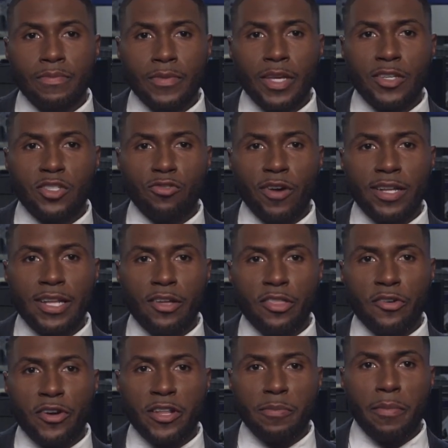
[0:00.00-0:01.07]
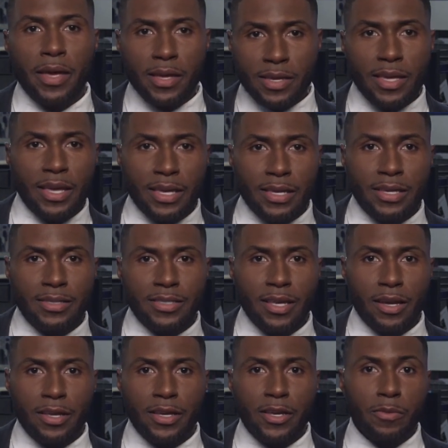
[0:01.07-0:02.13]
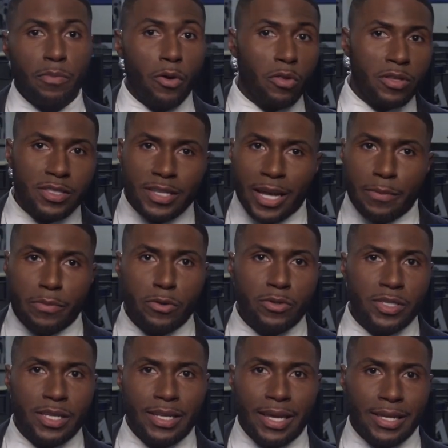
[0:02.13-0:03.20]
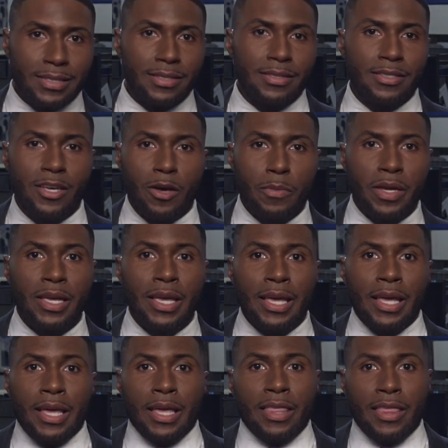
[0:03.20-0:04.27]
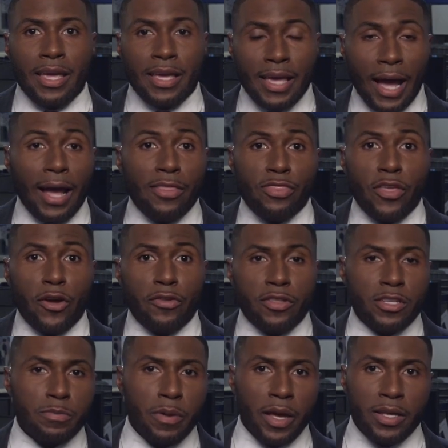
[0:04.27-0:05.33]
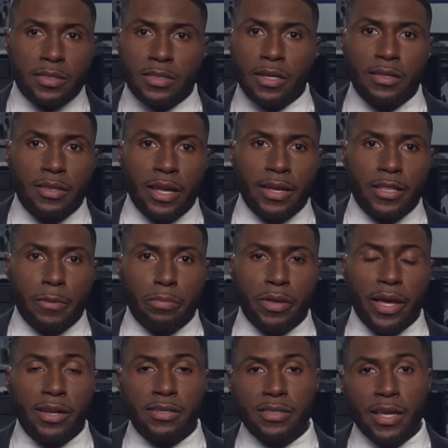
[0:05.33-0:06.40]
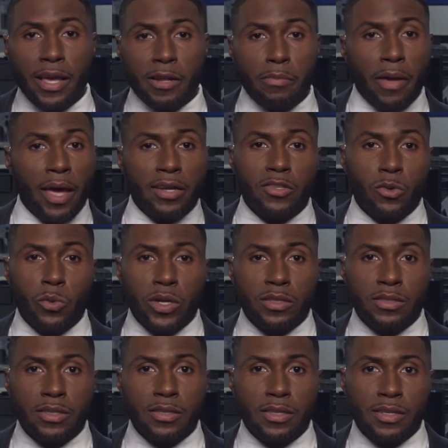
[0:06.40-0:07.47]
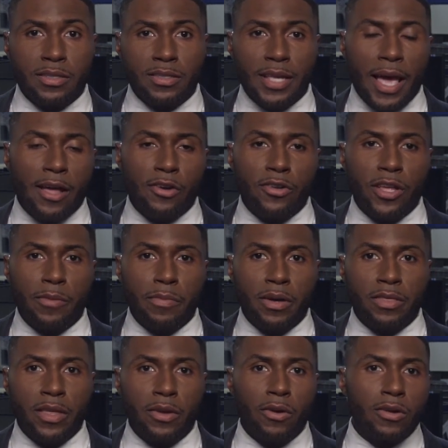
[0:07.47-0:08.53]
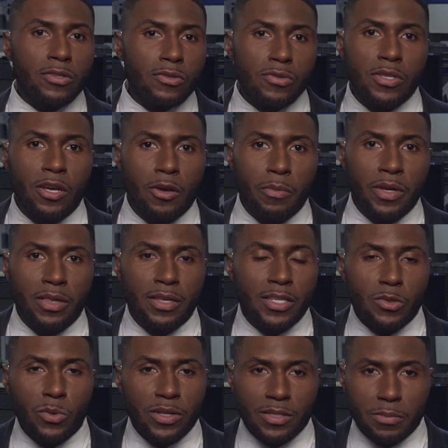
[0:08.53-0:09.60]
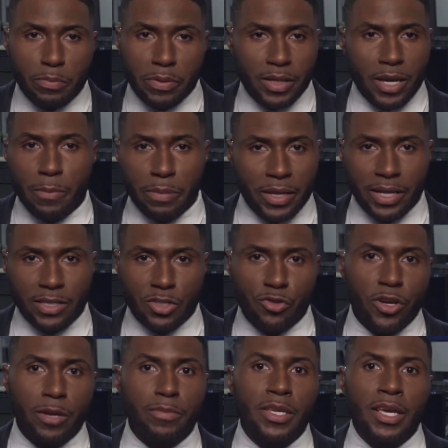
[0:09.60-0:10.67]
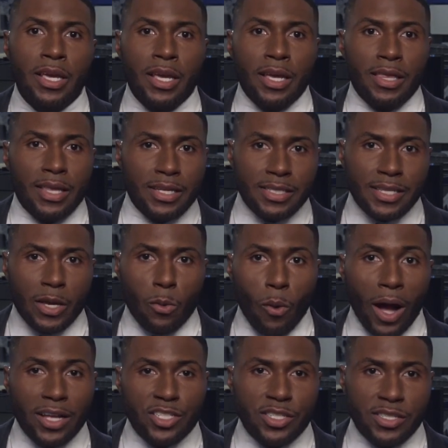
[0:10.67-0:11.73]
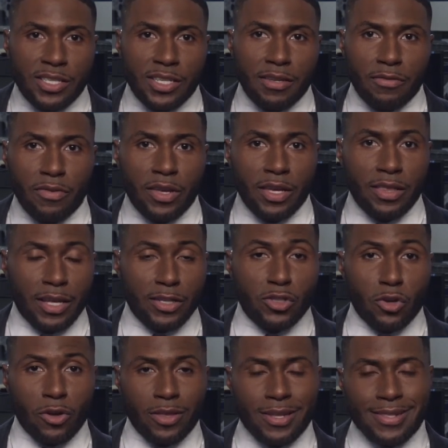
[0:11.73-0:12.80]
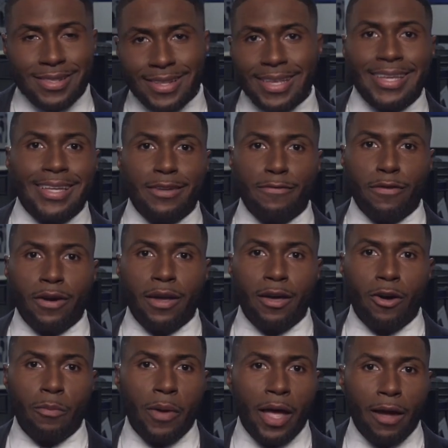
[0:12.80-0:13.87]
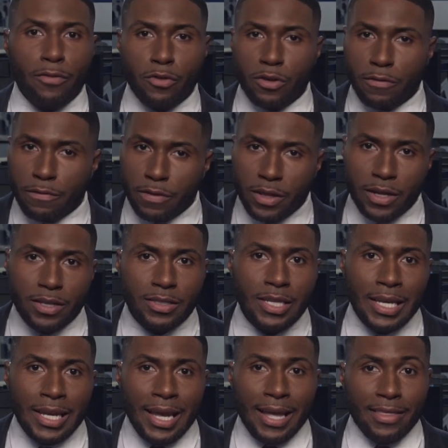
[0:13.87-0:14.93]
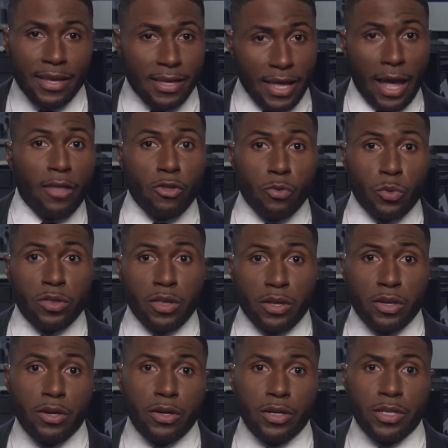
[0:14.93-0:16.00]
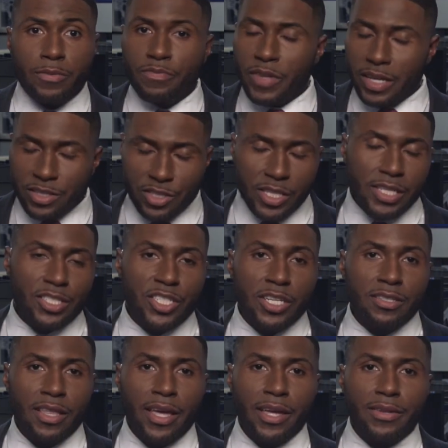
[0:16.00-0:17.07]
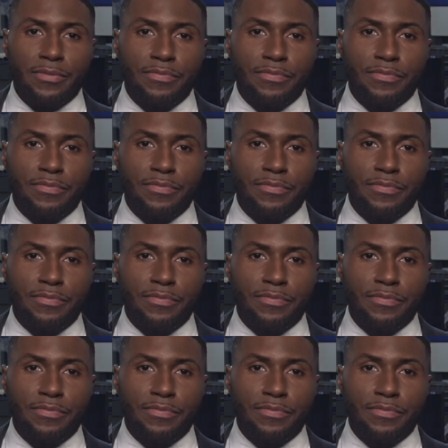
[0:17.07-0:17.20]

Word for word: Yeah, so right now they're in Macon, Kentucky, and both Simos and Henson tell me they got there this past Sunday, and the plan is to head back to Winston this Saturday. But they also tell me this wasn't pl a planned trip. They say watching TV, they saw the need for help after the floods, and they gathered what they could and did just that